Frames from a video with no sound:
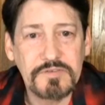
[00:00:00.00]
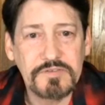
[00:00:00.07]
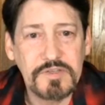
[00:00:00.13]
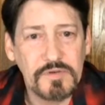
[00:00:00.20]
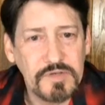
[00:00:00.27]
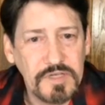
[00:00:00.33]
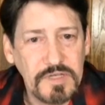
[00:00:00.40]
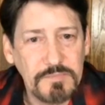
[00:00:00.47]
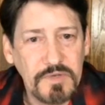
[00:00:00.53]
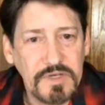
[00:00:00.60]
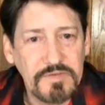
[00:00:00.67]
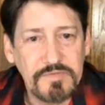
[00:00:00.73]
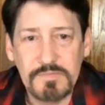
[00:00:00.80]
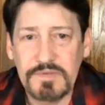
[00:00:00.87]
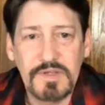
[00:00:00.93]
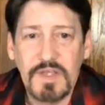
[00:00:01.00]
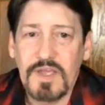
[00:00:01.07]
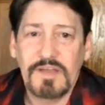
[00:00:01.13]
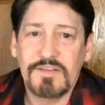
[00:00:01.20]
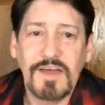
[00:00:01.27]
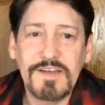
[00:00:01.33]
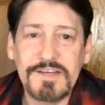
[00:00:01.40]
still getting money from,
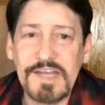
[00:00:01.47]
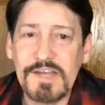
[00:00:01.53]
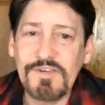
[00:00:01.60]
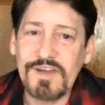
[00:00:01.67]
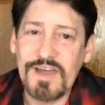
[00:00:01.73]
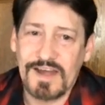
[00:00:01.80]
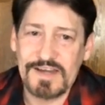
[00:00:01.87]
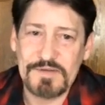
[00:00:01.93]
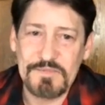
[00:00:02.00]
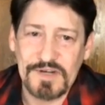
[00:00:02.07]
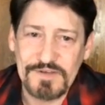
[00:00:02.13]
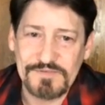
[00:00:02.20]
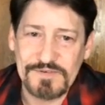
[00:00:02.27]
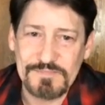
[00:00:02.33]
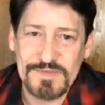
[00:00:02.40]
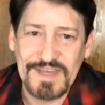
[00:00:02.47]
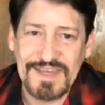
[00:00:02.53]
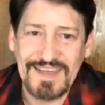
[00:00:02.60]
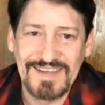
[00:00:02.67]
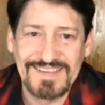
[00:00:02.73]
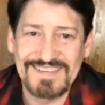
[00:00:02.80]
Lana never got any money from me.